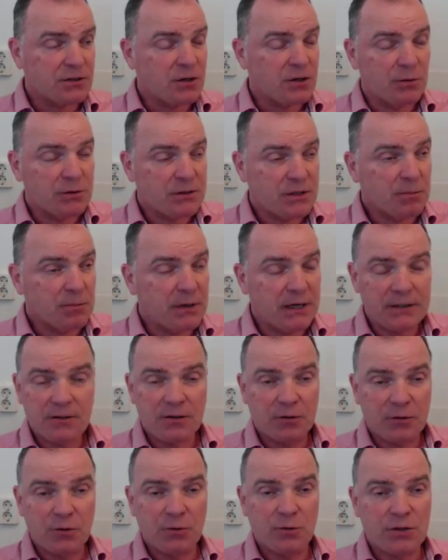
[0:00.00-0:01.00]
is always the
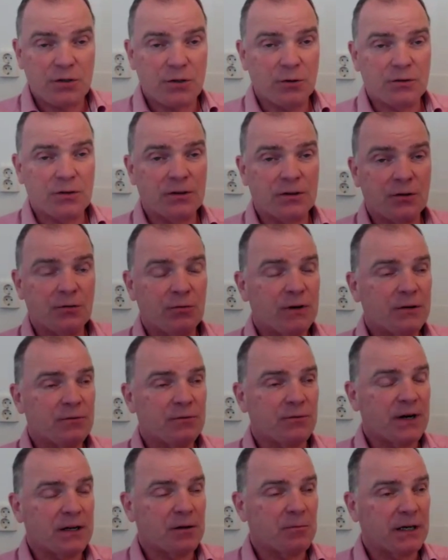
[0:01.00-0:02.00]
best to do a certain degree
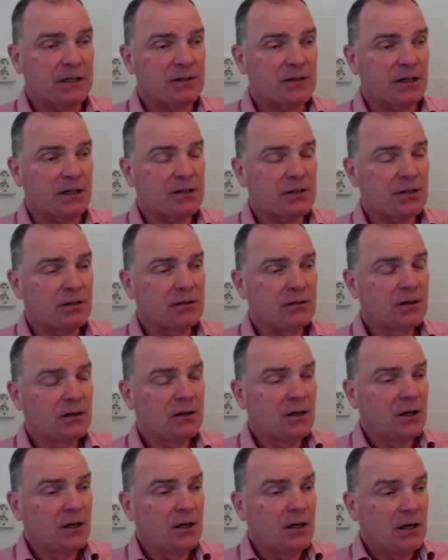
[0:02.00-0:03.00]
of randomization.
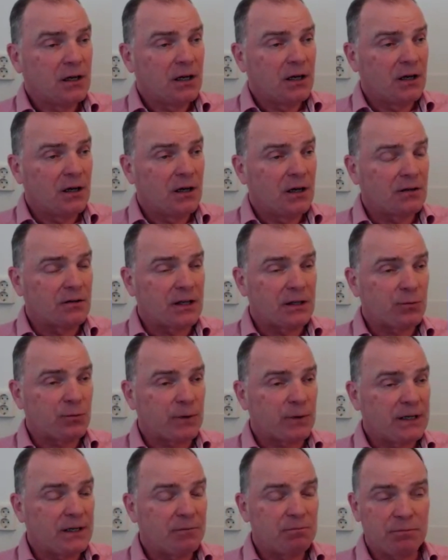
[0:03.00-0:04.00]
That
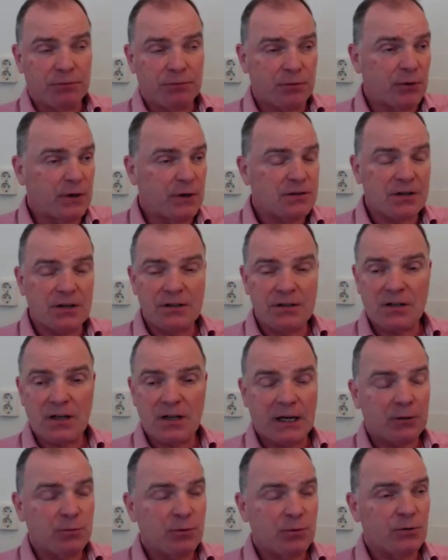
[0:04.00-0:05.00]
we, for instance,
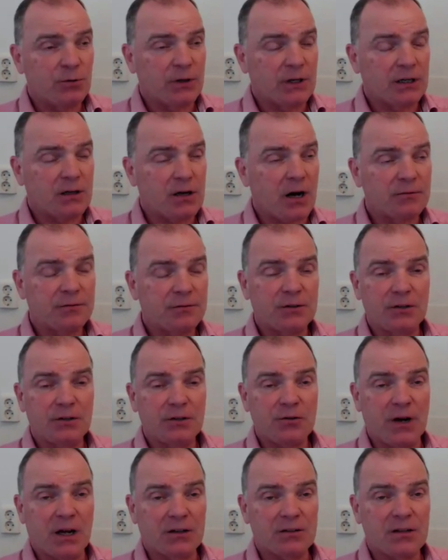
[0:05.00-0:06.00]
like we do in a
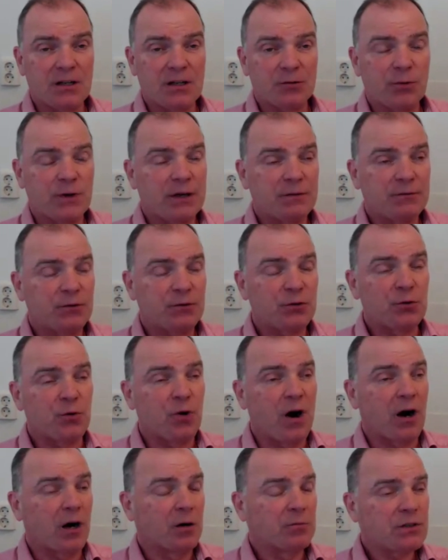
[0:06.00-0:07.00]
confidence trials, that we have
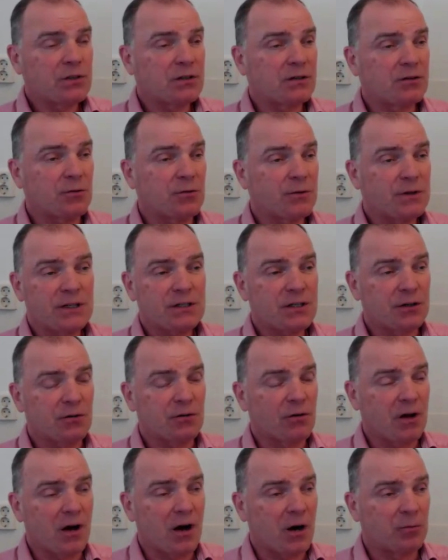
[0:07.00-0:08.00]
two arms, a
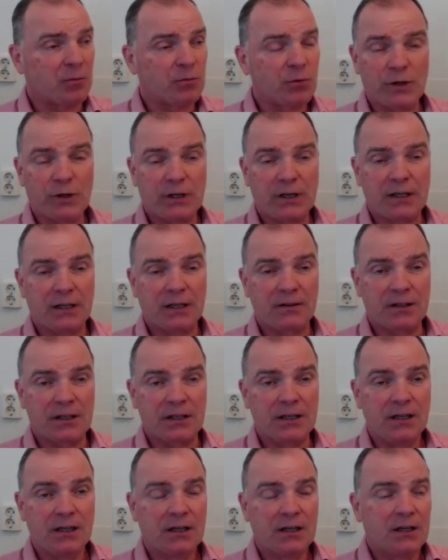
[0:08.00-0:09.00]
traditional arm working in
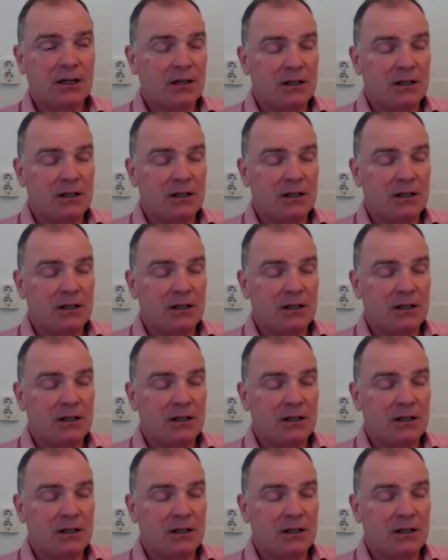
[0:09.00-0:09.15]
the